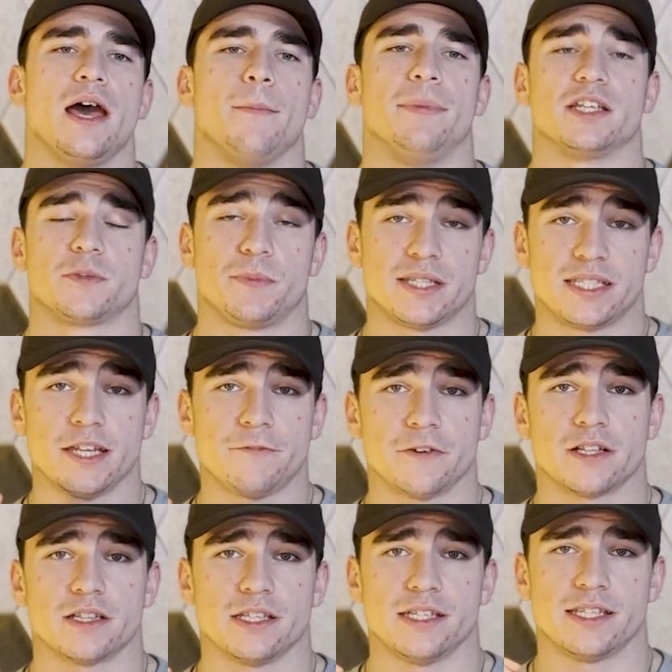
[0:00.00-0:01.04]
But
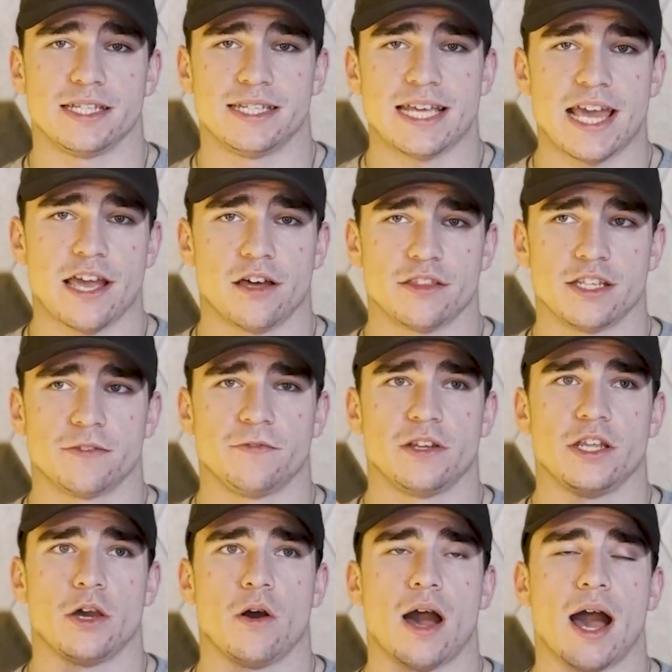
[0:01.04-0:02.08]
specifically today on this
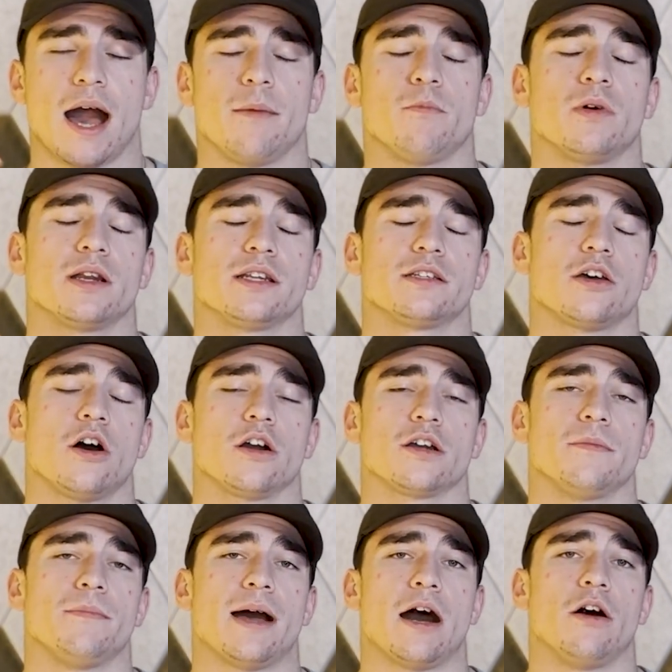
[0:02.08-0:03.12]
video, I want to
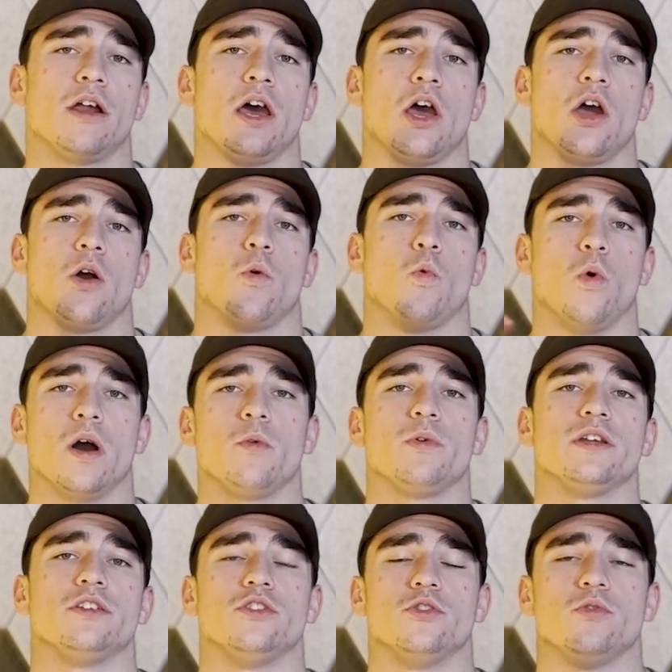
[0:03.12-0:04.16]
talk about what
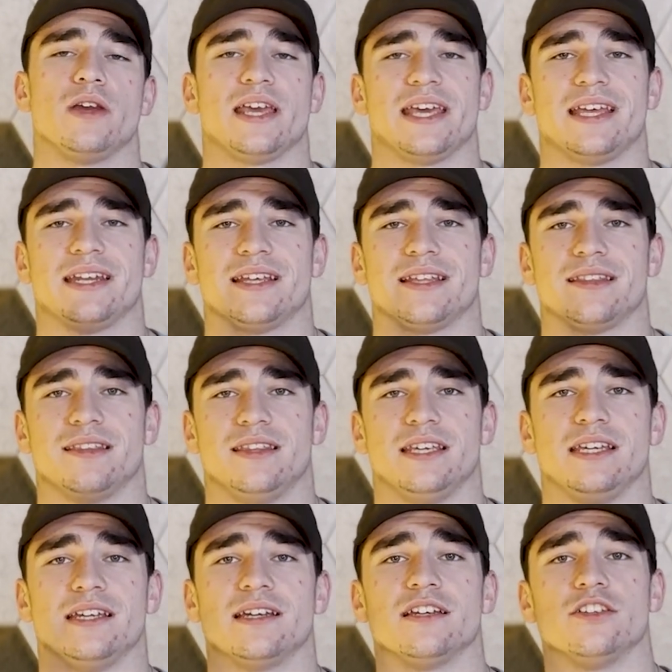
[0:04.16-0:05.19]
we do in the